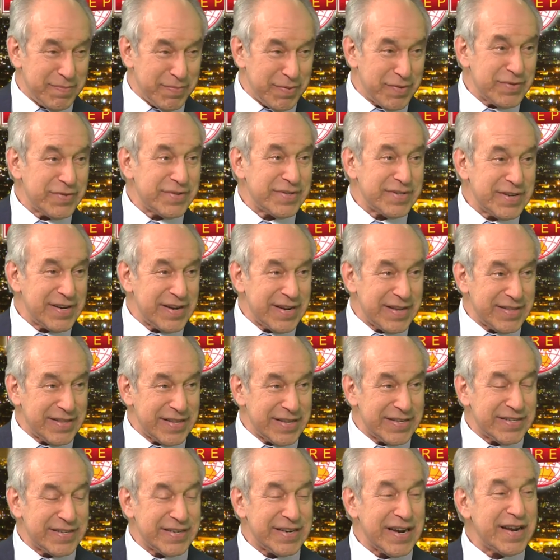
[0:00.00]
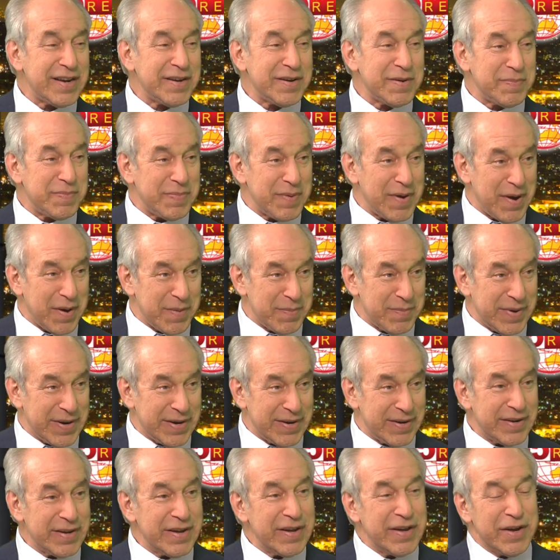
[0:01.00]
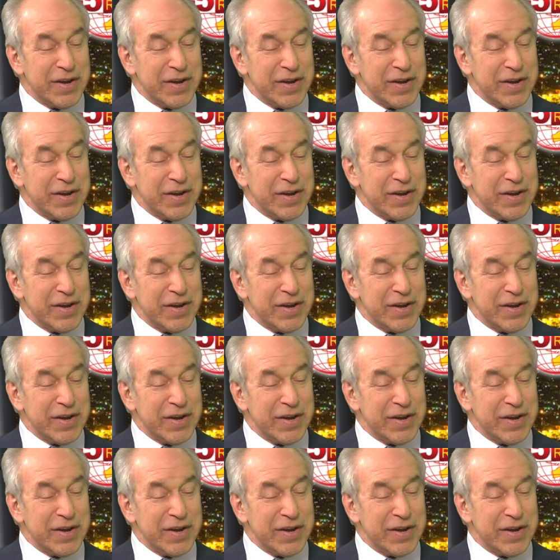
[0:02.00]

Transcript: person at the State Department